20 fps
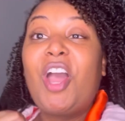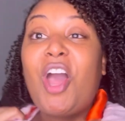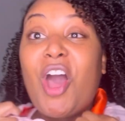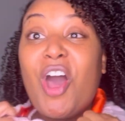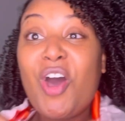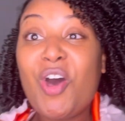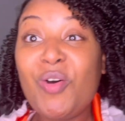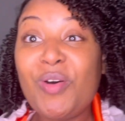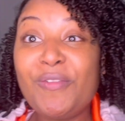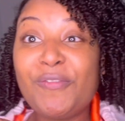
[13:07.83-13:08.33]

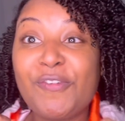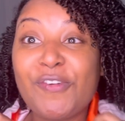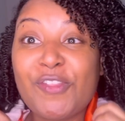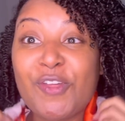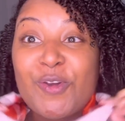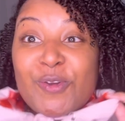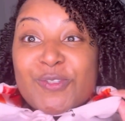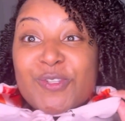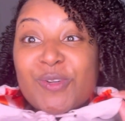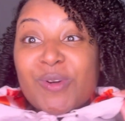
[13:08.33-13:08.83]
Oh, and for
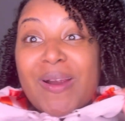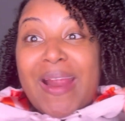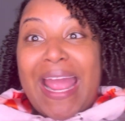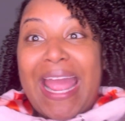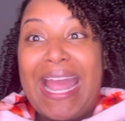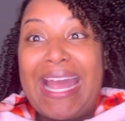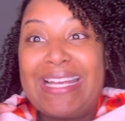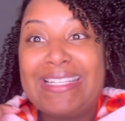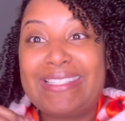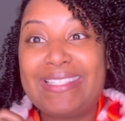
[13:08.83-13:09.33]
those who are
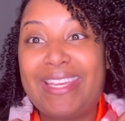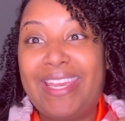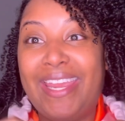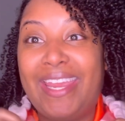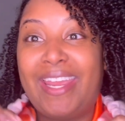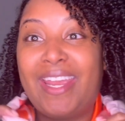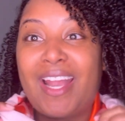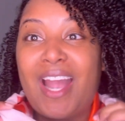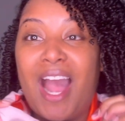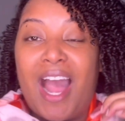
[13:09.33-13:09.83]

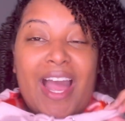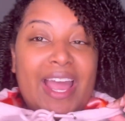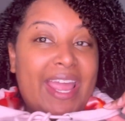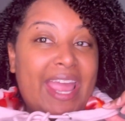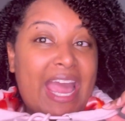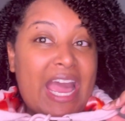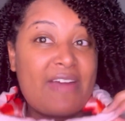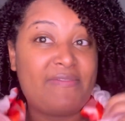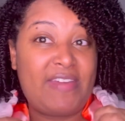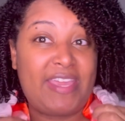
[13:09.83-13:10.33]
asking, I
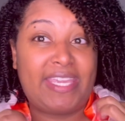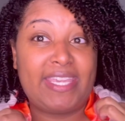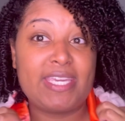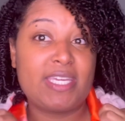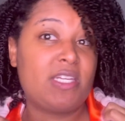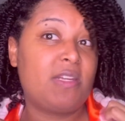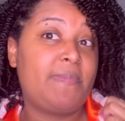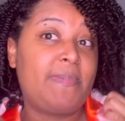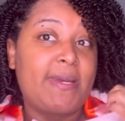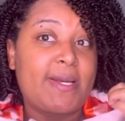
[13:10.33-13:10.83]
have a
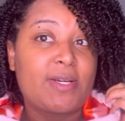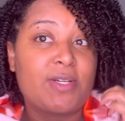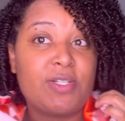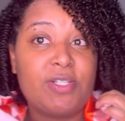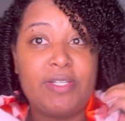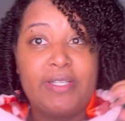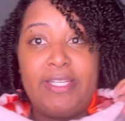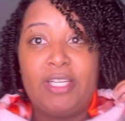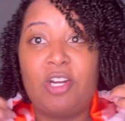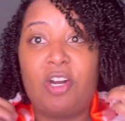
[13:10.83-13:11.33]
Kin Apparel
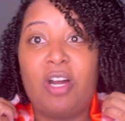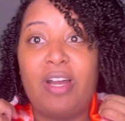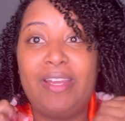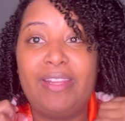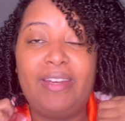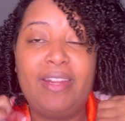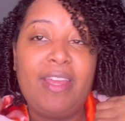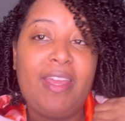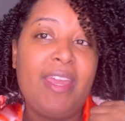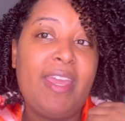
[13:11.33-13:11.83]
hoodie on.